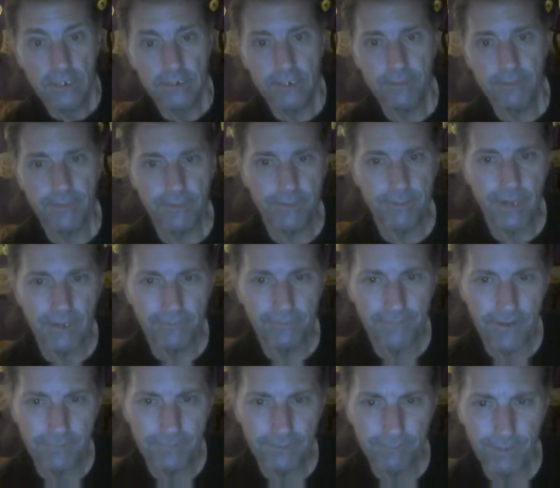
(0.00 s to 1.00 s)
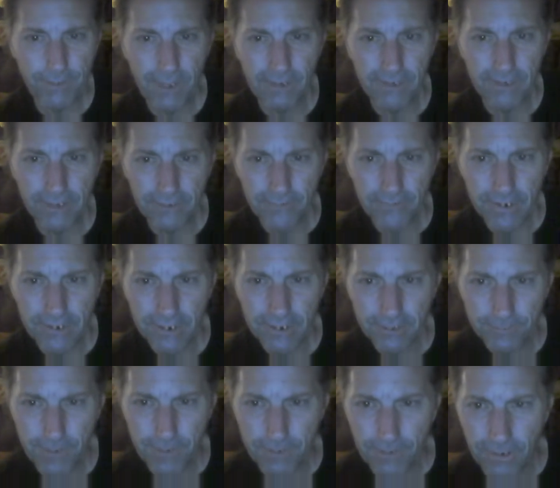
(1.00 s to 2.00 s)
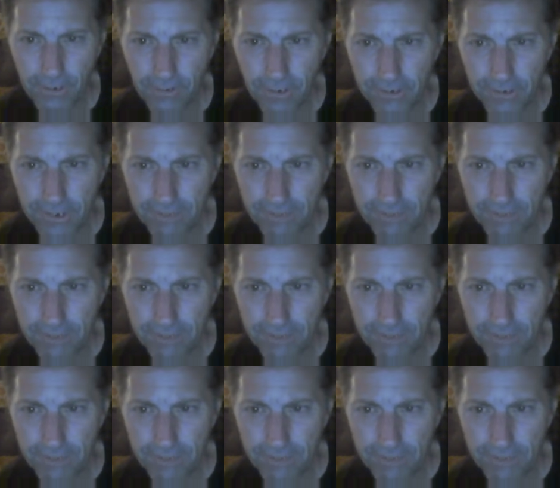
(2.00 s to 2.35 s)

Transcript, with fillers: WWE Hall of Famer Paul Ellering cut a promo on